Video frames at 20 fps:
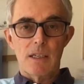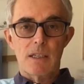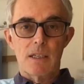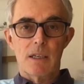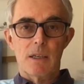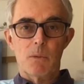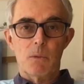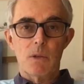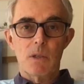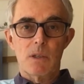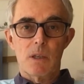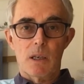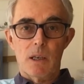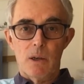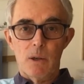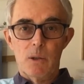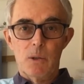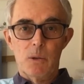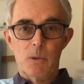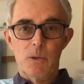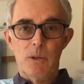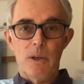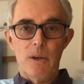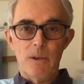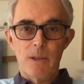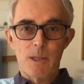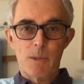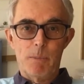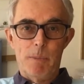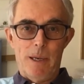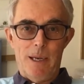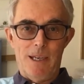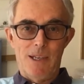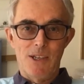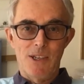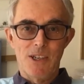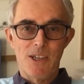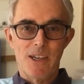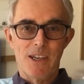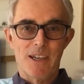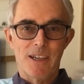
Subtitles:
that it was the local nudist beach.